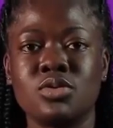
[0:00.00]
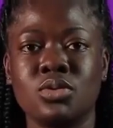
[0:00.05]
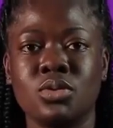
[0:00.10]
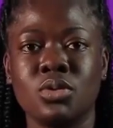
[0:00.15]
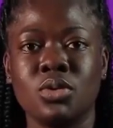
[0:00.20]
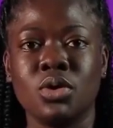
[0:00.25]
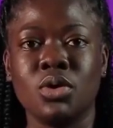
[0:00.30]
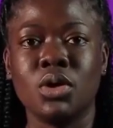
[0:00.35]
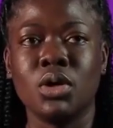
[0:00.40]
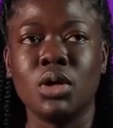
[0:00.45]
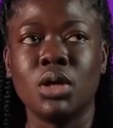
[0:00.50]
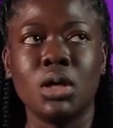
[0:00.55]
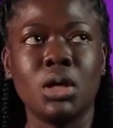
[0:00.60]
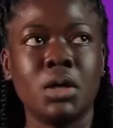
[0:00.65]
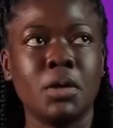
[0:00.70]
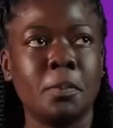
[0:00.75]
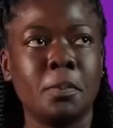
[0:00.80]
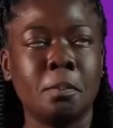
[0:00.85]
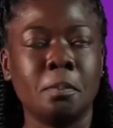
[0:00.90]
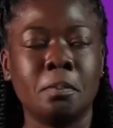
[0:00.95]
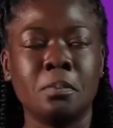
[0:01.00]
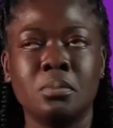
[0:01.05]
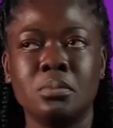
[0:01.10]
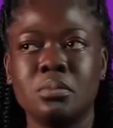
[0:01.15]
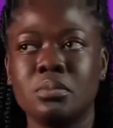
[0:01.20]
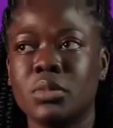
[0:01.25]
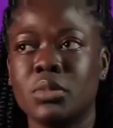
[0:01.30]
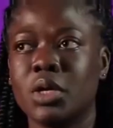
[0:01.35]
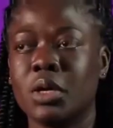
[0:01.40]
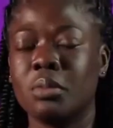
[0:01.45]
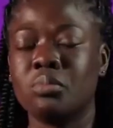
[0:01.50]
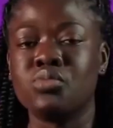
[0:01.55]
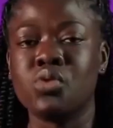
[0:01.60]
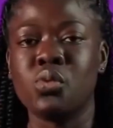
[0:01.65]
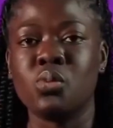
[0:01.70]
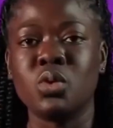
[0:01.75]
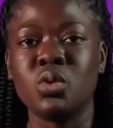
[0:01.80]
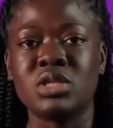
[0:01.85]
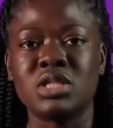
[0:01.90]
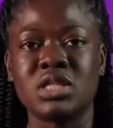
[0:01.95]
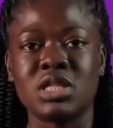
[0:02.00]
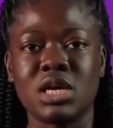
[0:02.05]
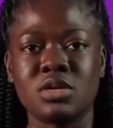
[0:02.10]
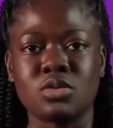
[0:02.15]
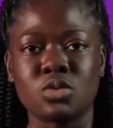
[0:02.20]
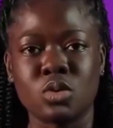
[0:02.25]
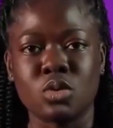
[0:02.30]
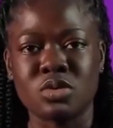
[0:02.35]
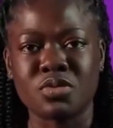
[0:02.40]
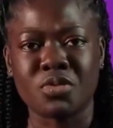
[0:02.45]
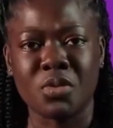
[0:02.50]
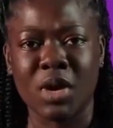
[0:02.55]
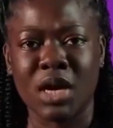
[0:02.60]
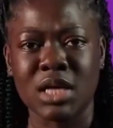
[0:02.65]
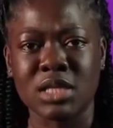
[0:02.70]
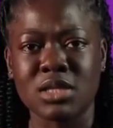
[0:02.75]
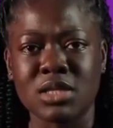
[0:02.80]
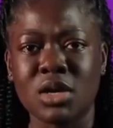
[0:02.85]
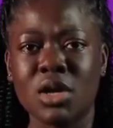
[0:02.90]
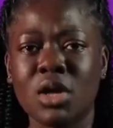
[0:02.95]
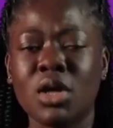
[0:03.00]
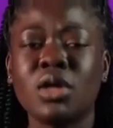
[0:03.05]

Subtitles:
to. And promote their songs for us.